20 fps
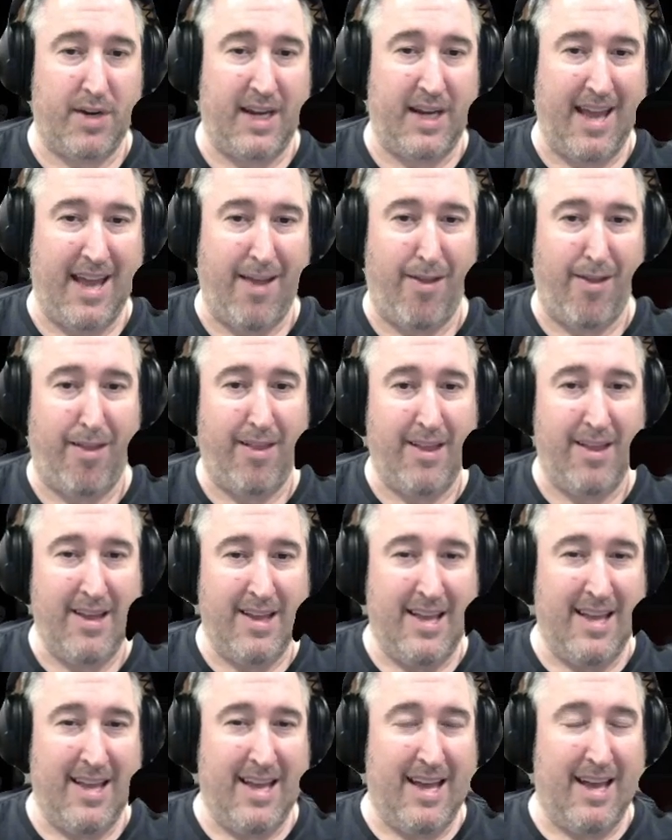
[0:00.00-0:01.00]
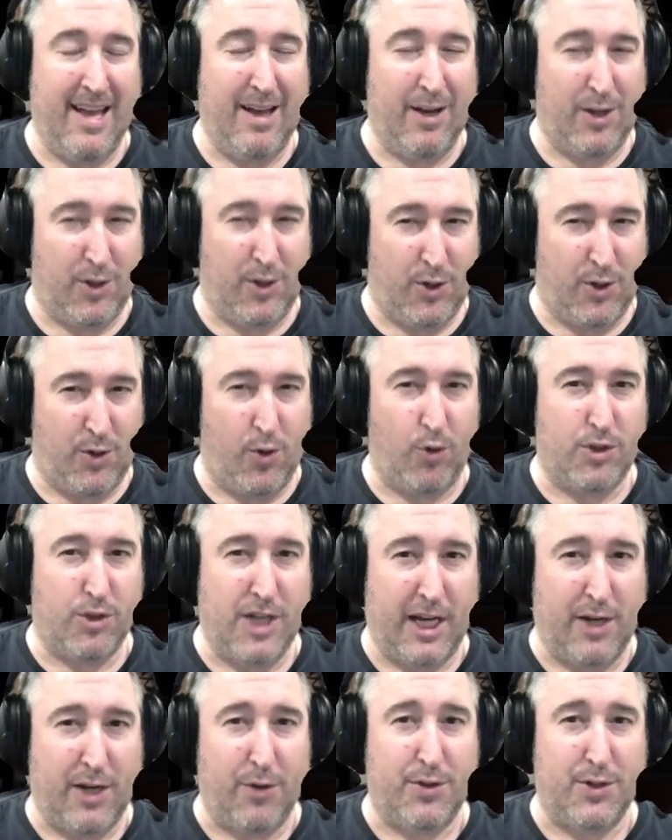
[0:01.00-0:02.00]
Hell, go
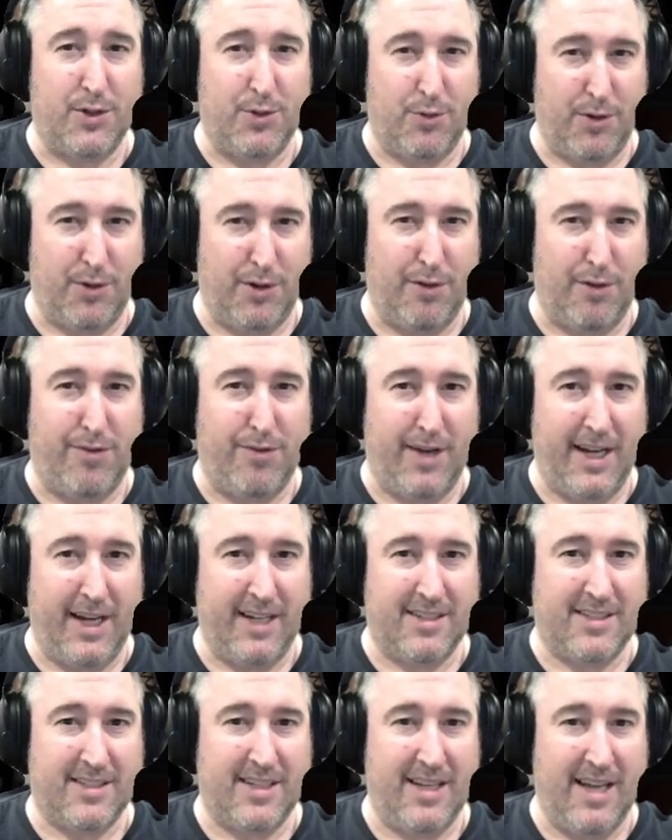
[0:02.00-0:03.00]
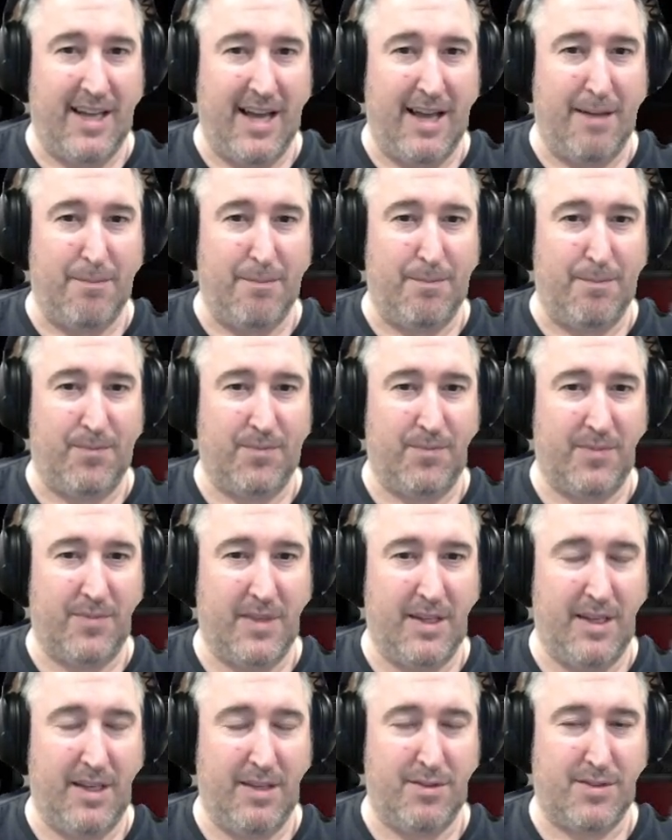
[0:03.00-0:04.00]
check out the Duriel fight.
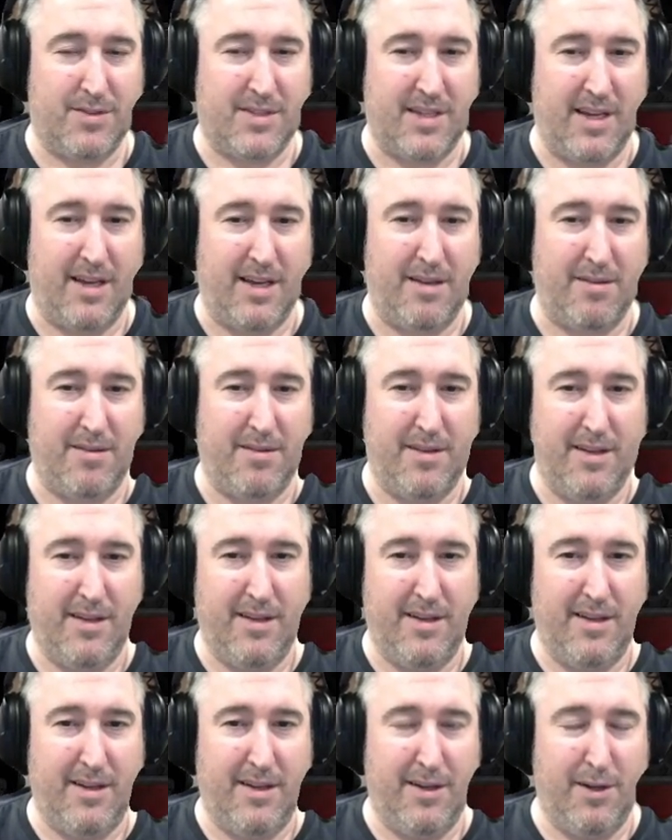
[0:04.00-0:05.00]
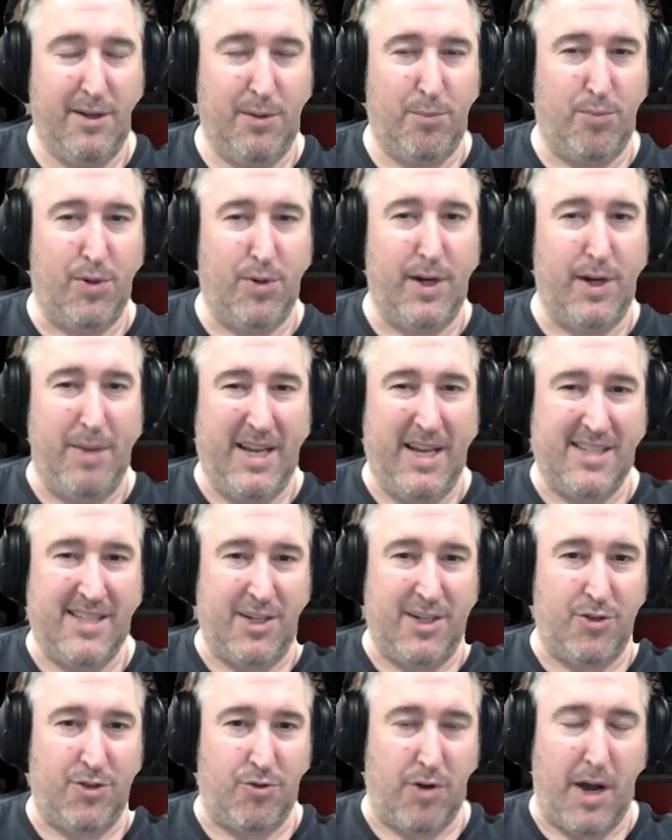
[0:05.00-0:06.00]
It was a pretty
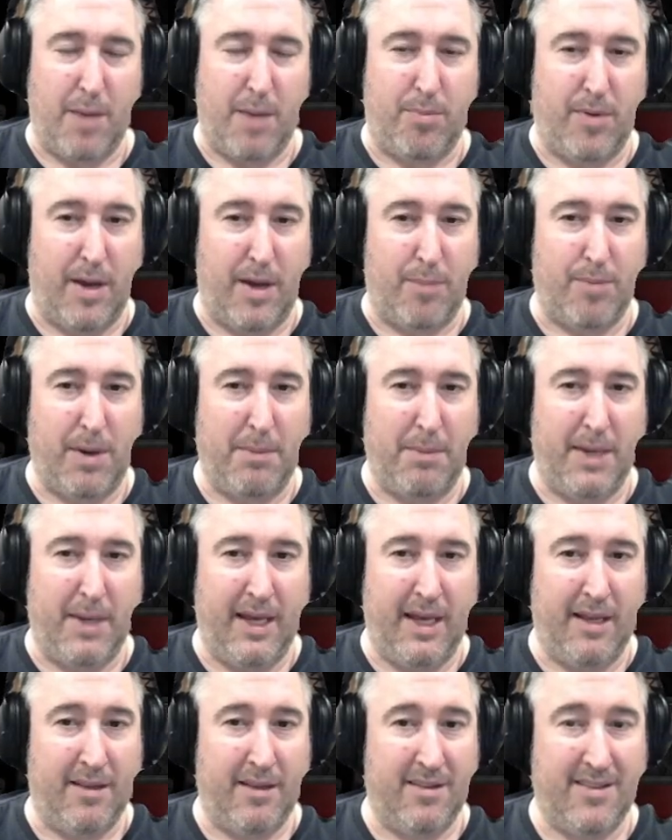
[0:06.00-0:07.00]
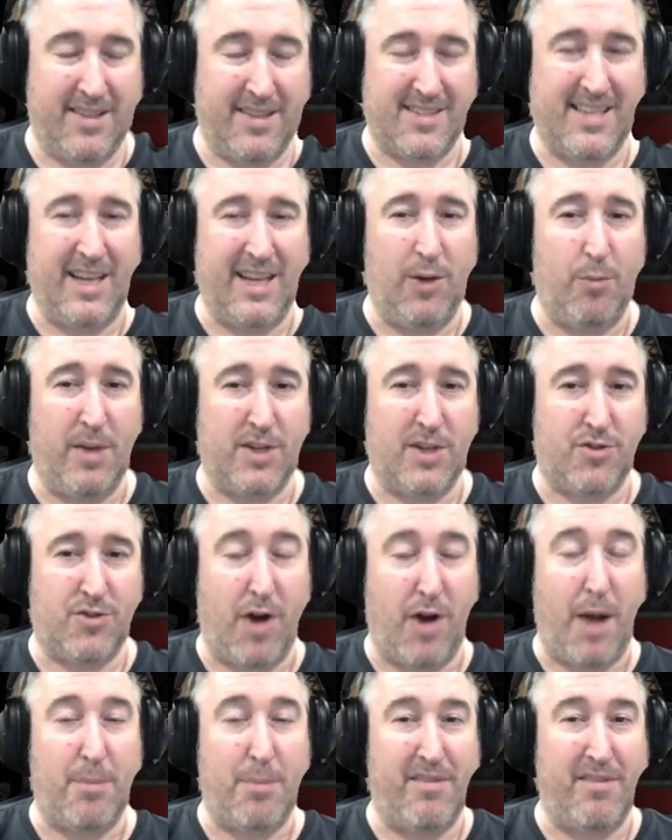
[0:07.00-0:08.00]
amazing drop. Probably the single best
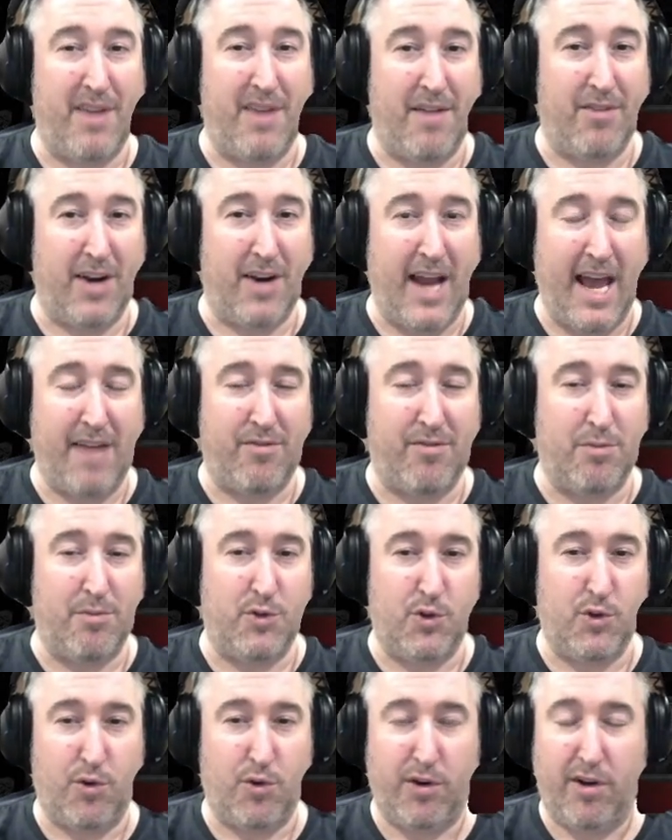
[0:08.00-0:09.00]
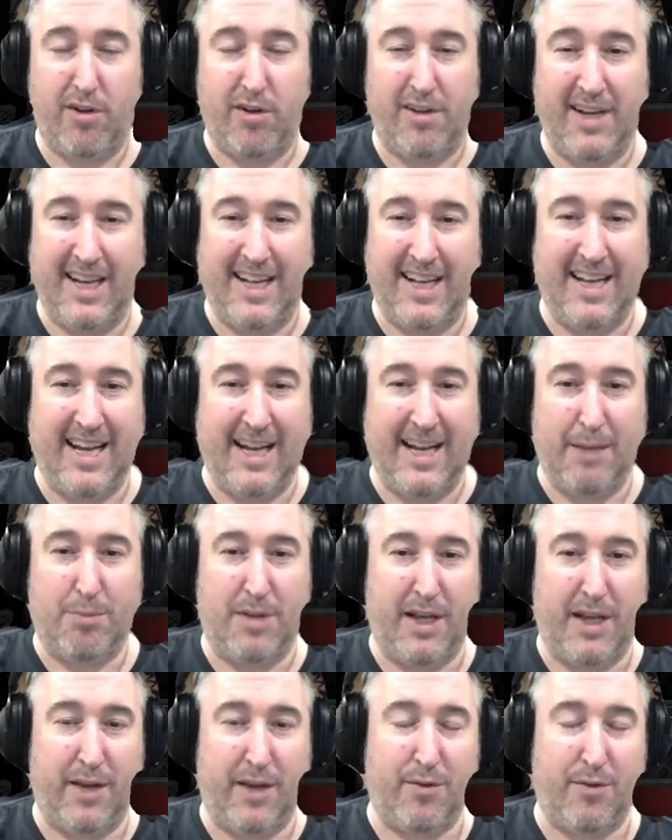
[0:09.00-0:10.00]
drop I've ever had from Duriel in any
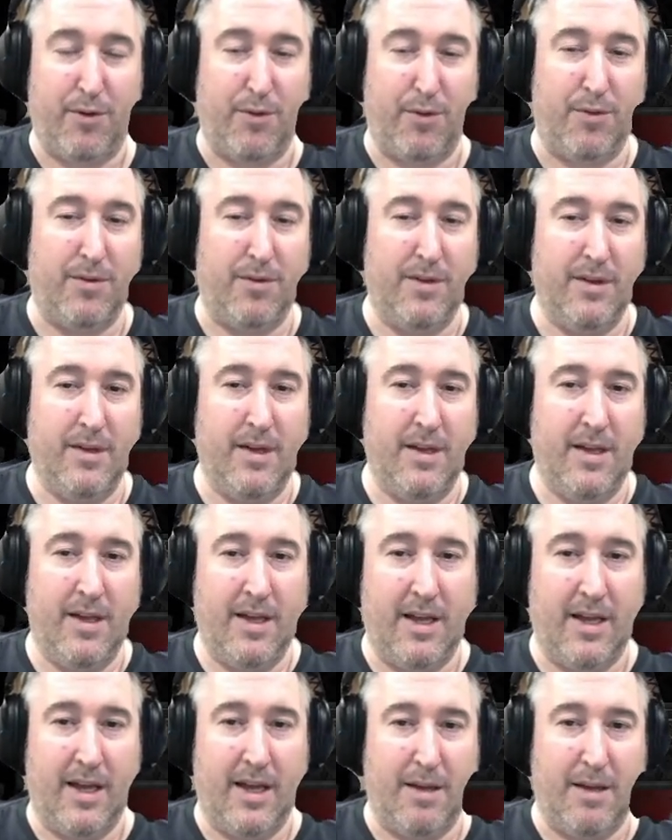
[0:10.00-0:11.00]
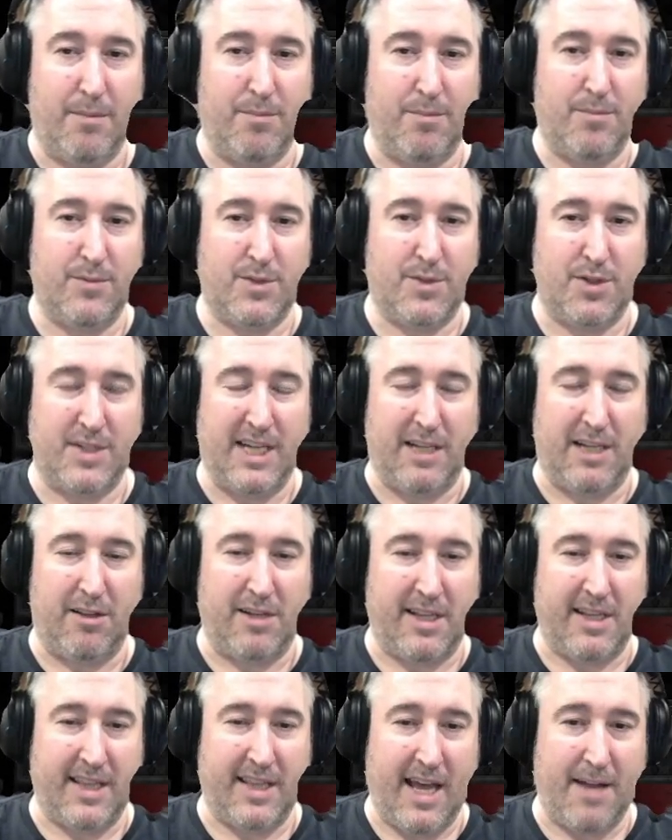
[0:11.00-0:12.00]
playthrough. So take a look
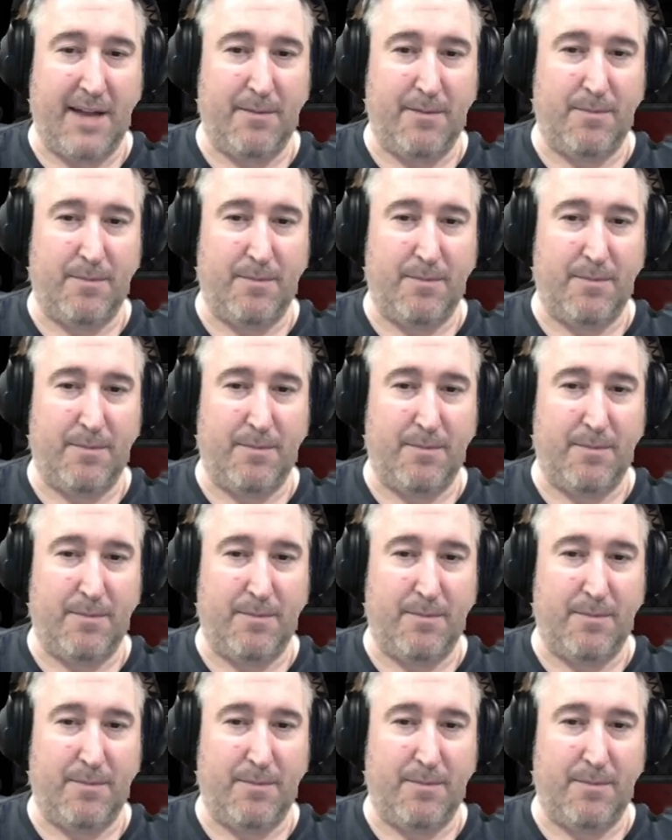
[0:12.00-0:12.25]
at that.